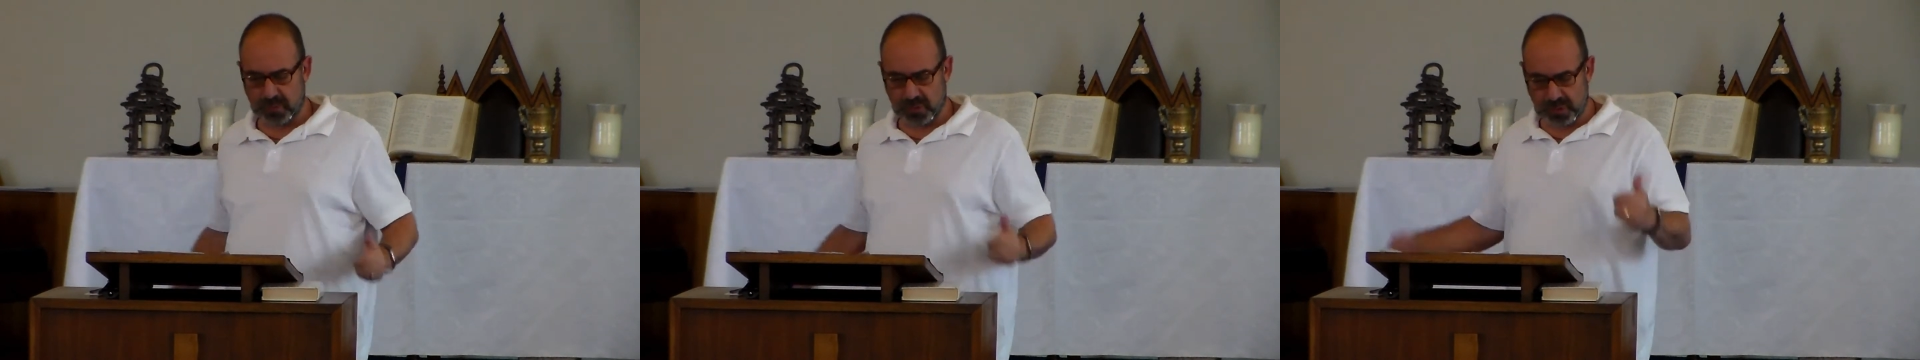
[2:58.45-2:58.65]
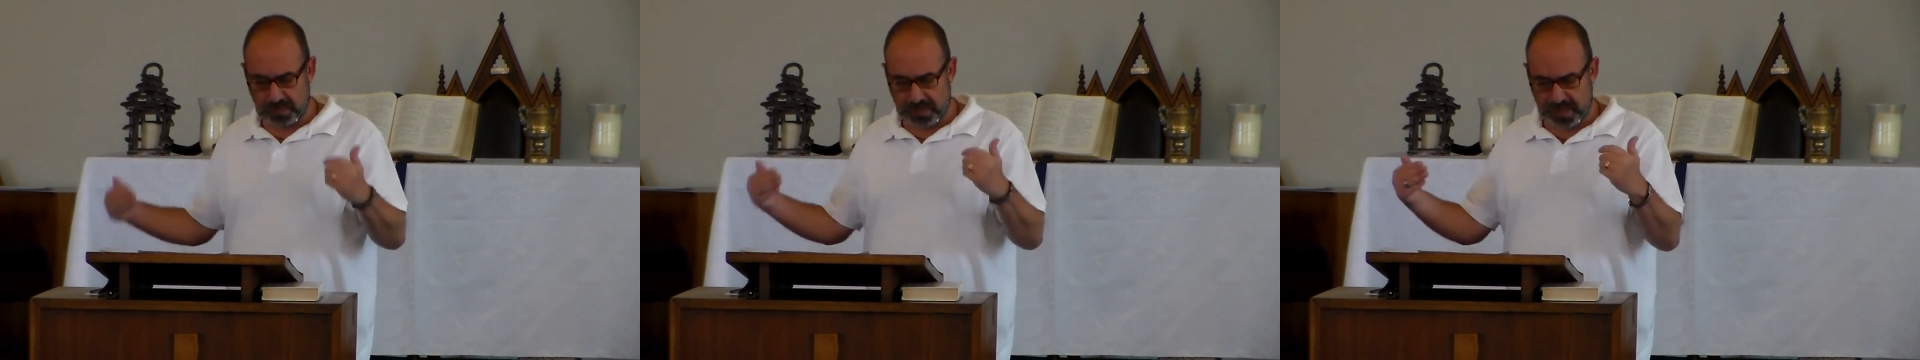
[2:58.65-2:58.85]

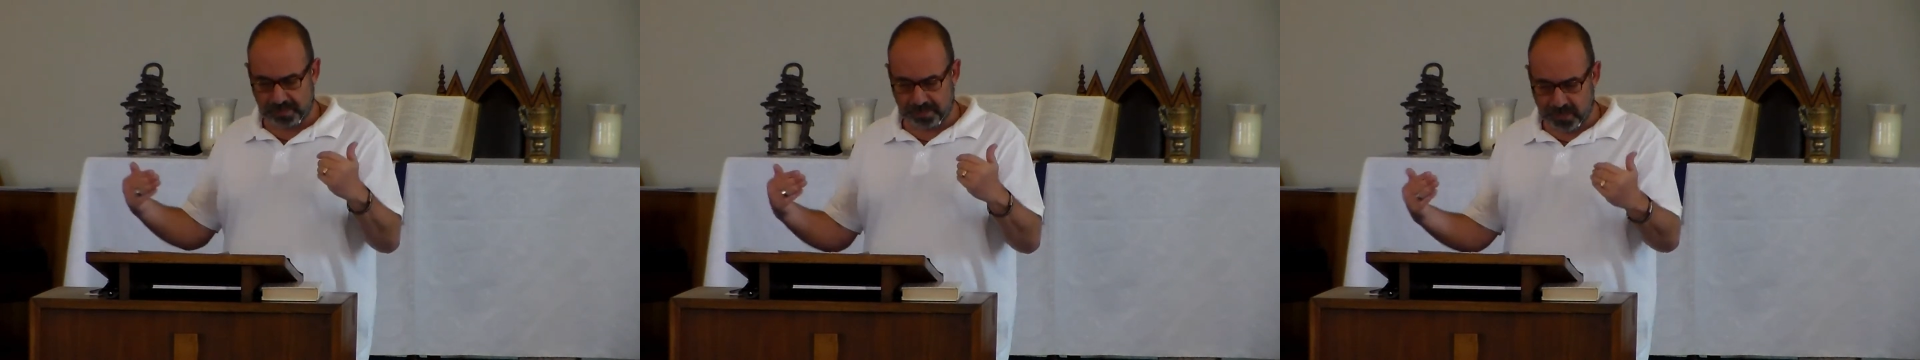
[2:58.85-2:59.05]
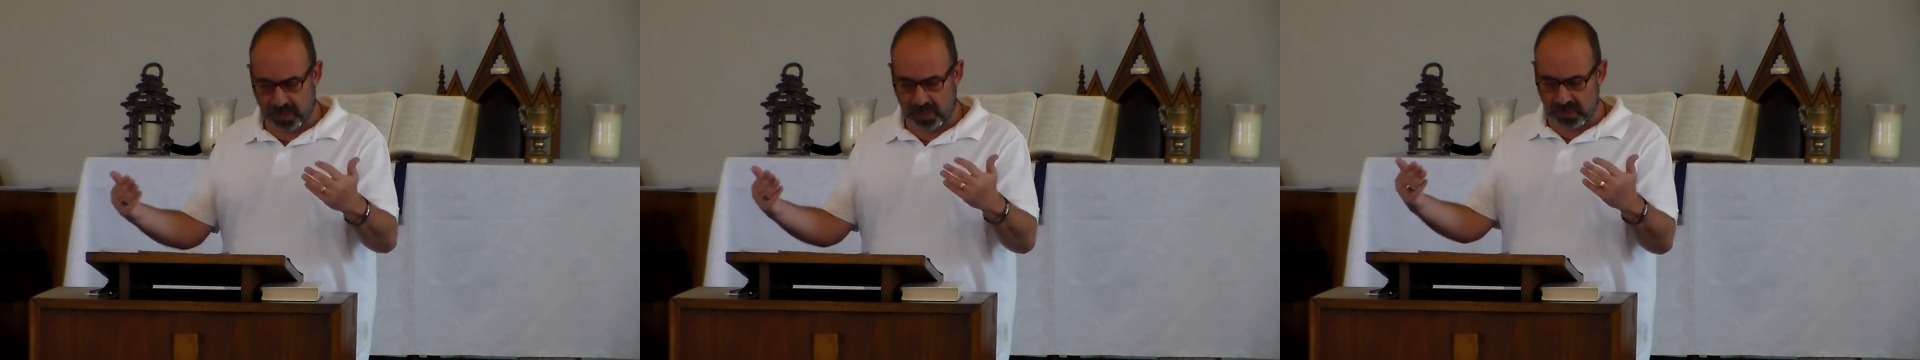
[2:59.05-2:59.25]
I'm going to
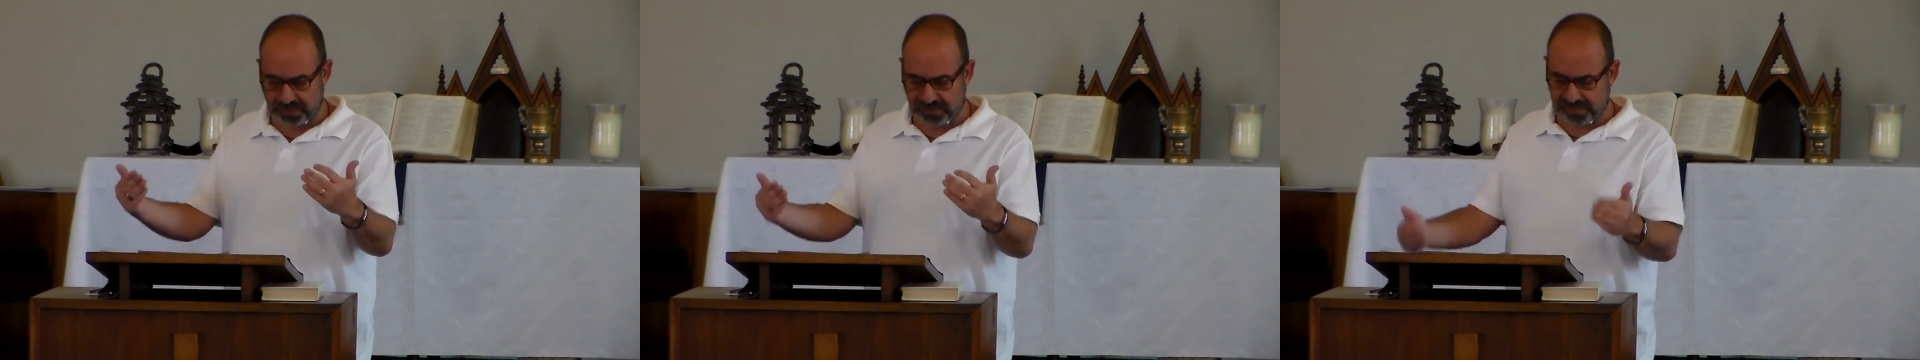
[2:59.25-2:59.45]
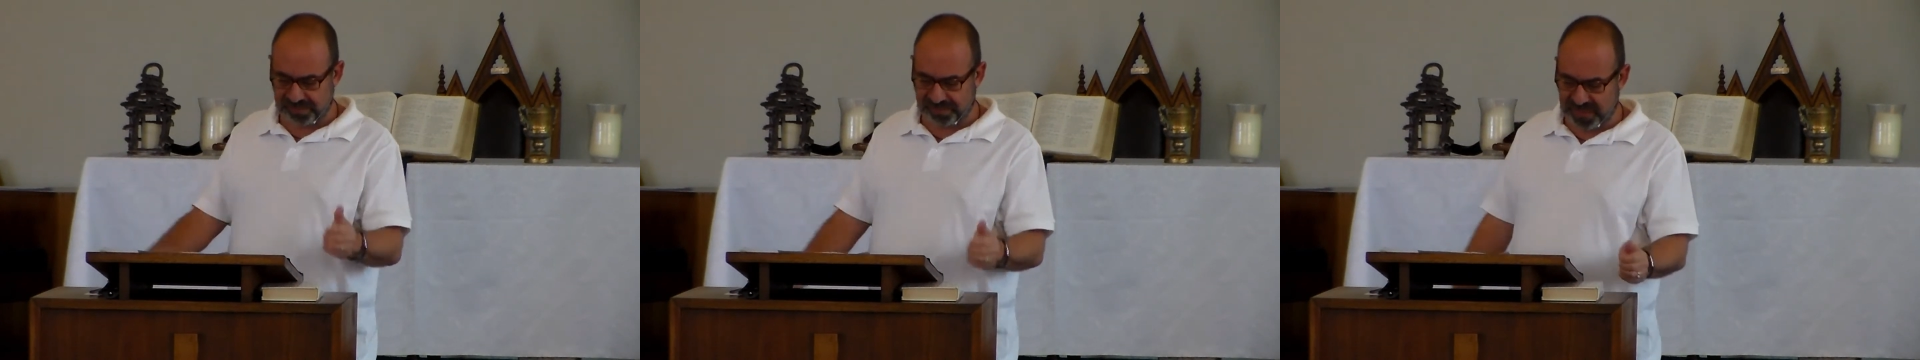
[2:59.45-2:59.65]
be a
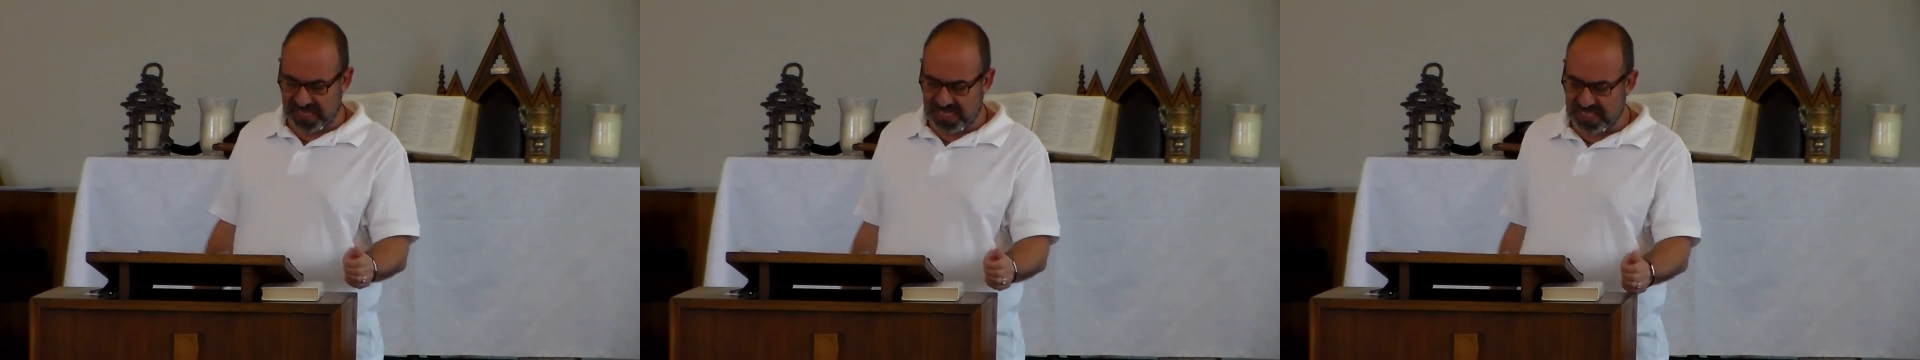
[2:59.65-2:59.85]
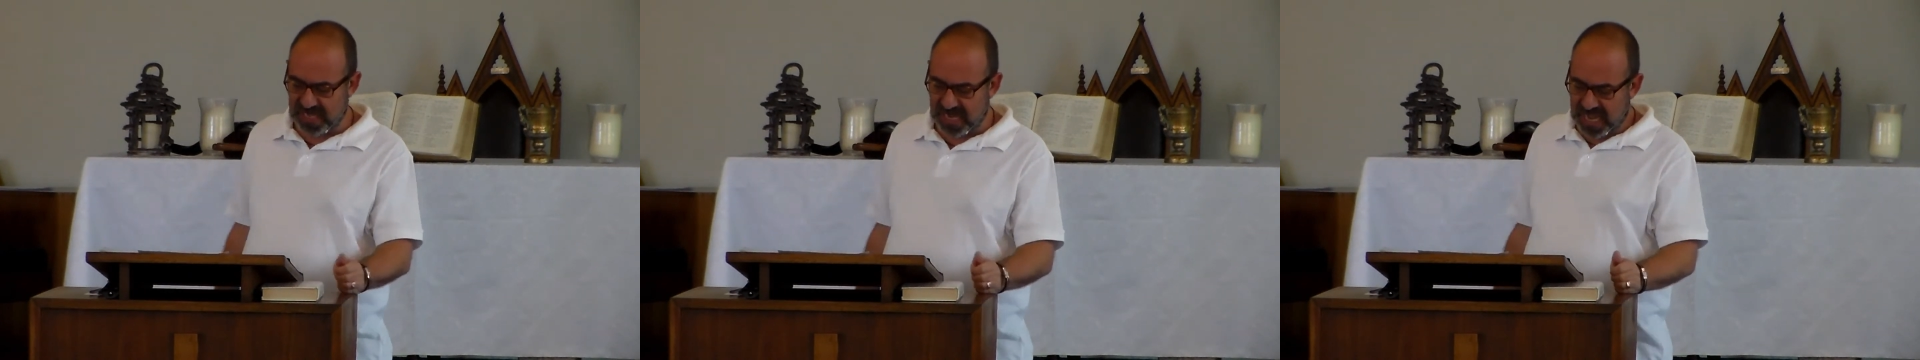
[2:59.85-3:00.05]
part of
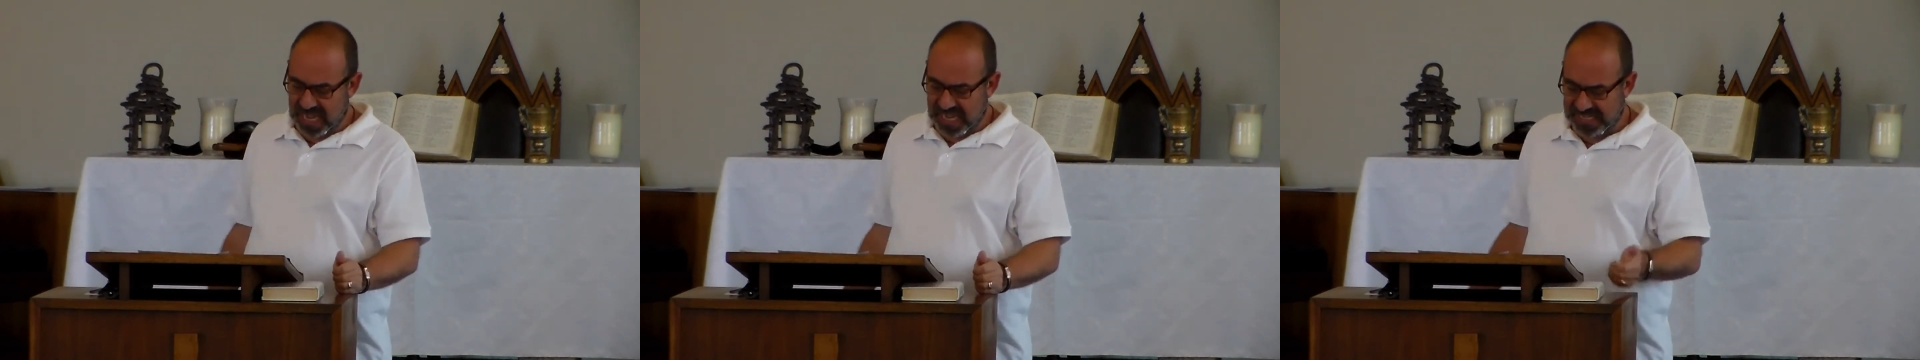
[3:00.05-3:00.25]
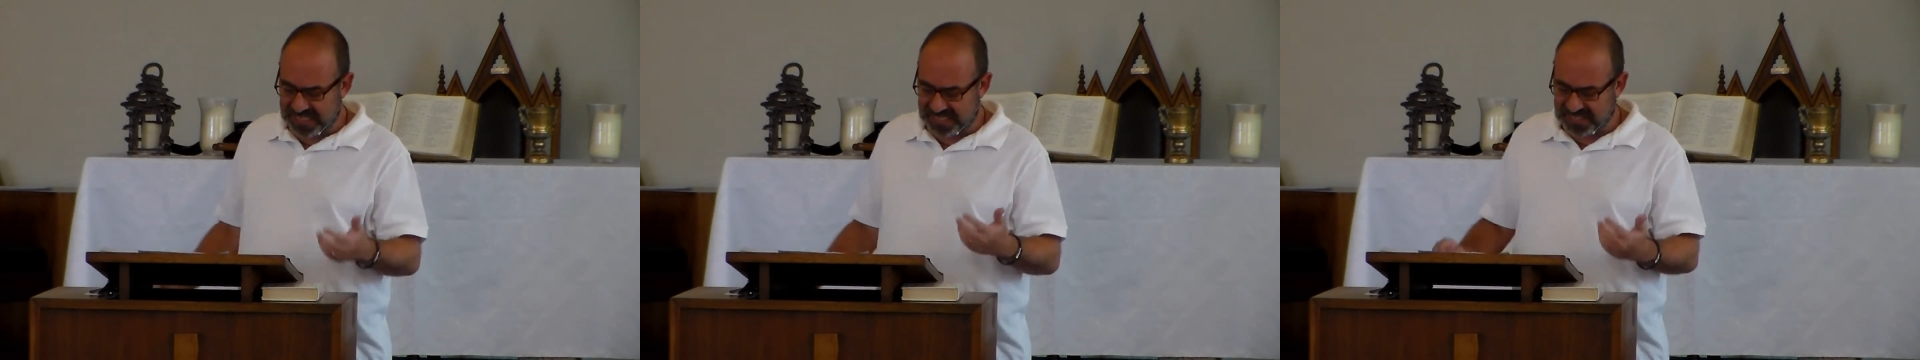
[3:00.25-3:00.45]
the feast.
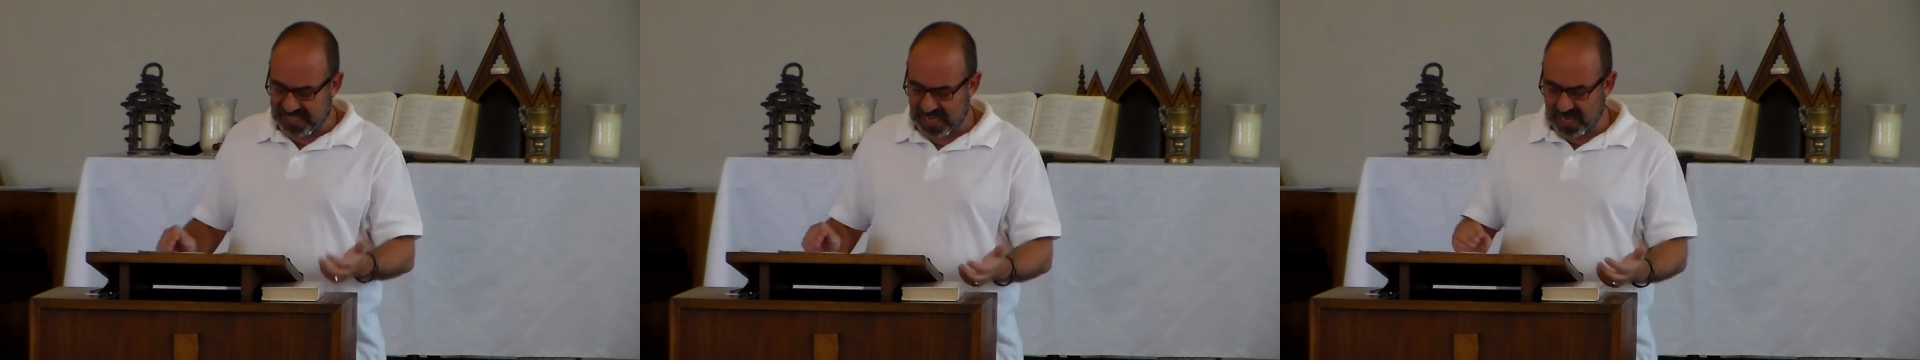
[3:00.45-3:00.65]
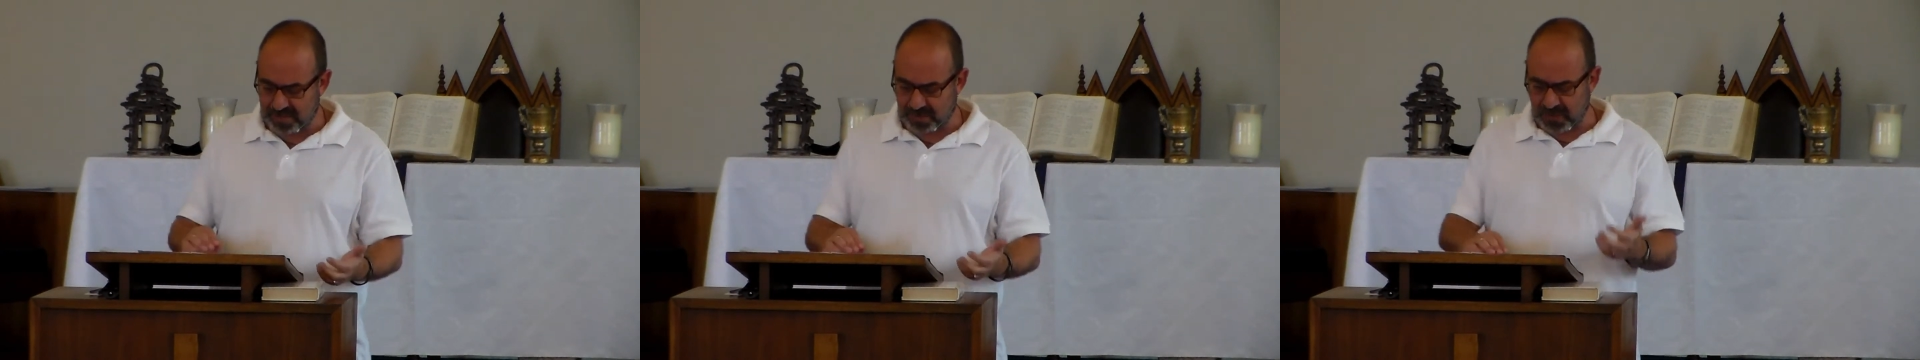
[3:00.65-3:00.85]

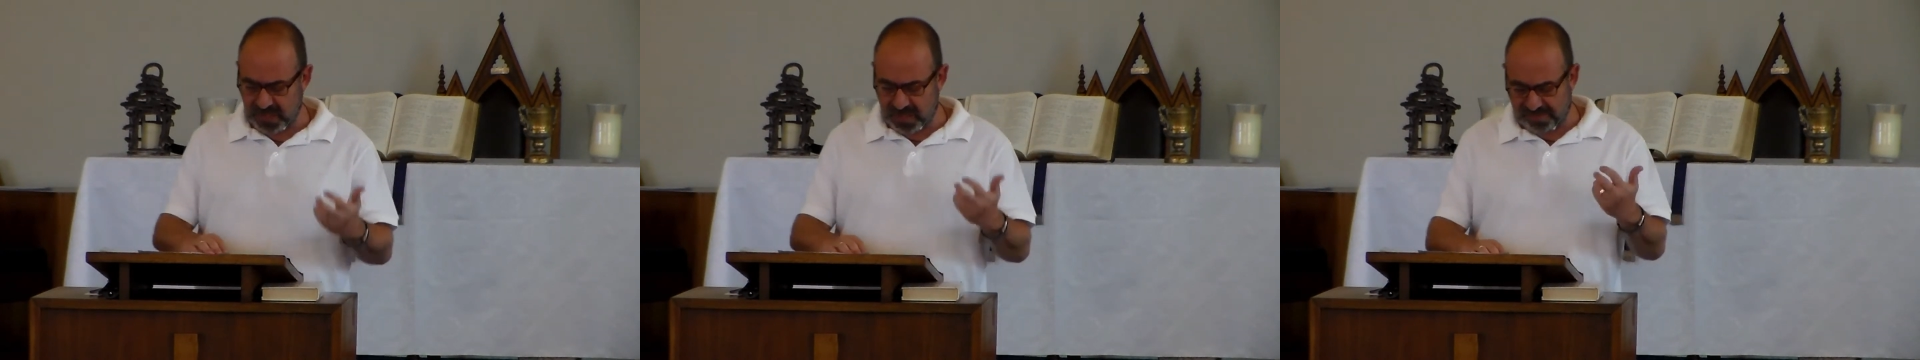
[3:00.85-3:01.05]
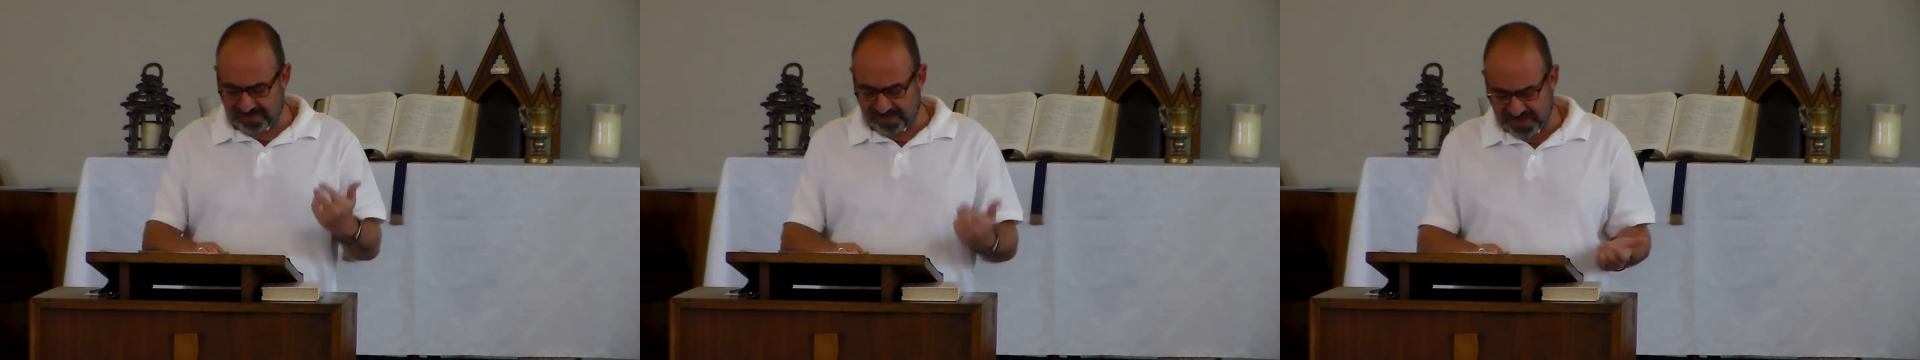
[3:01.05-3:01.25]
It's a
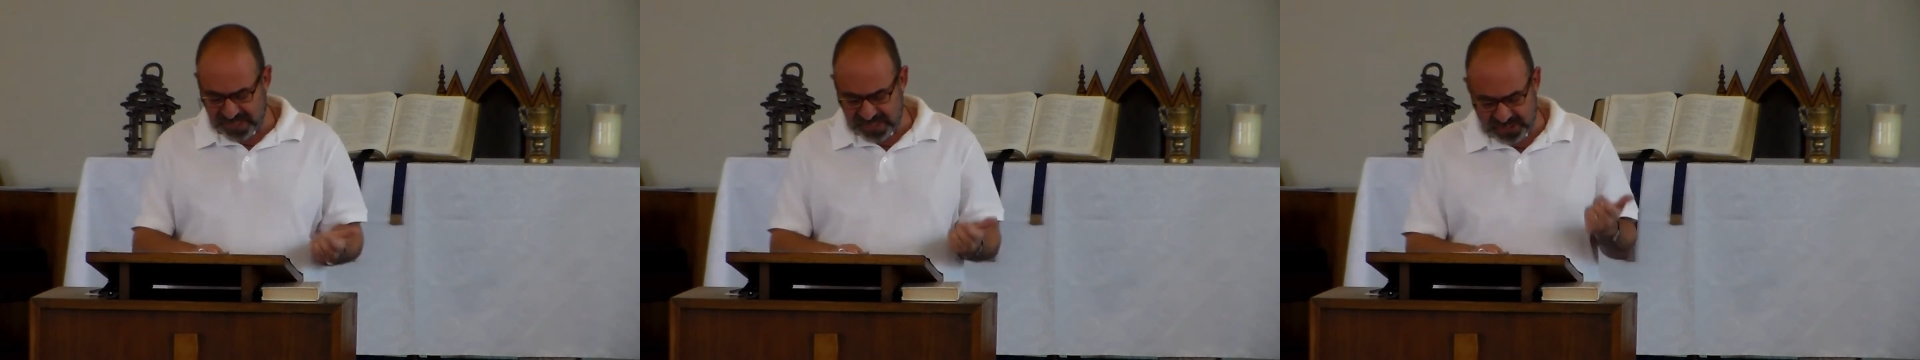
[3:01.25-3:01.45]
table and a